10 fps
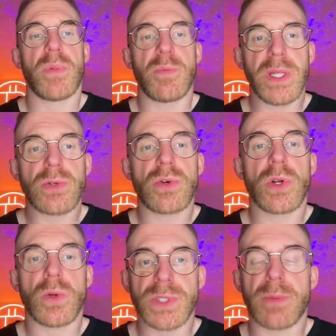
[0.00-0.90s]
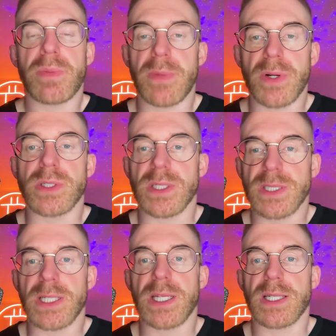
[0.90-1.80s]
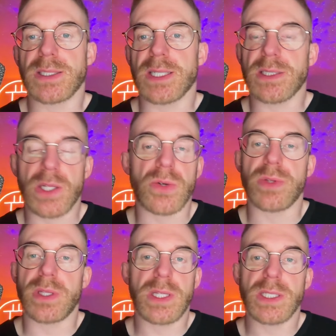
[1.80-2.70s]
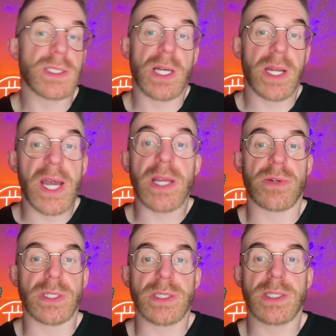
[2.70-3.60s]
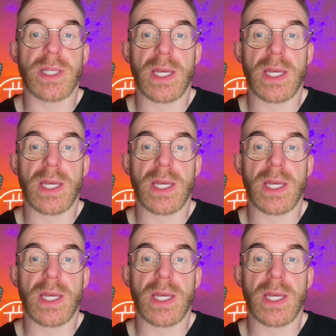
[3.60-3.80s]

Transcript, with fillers: But Bitcoin holds up a mirror to this idea and says, no, this is not accurate.